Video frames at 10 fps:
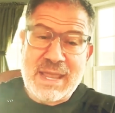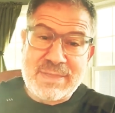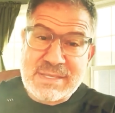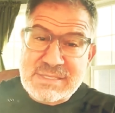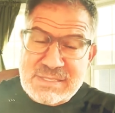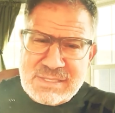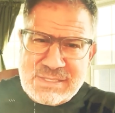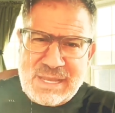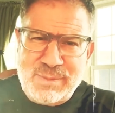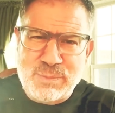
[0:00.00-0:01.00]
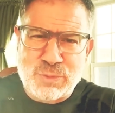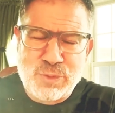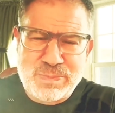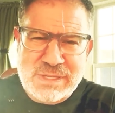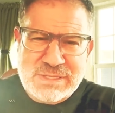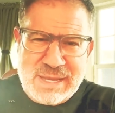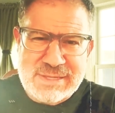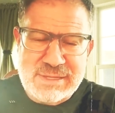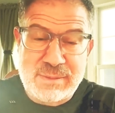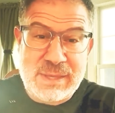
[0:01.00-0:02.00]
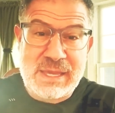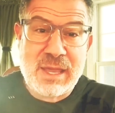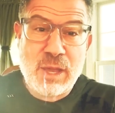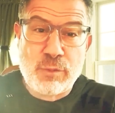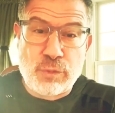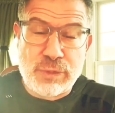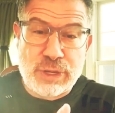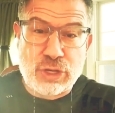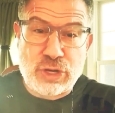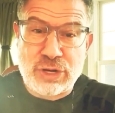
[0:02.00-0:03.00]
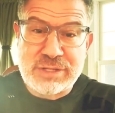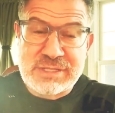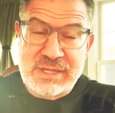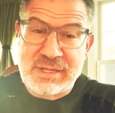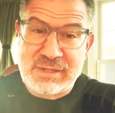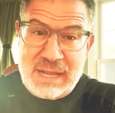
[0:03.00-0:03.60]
And this is the same group that's asking me for the courtesy,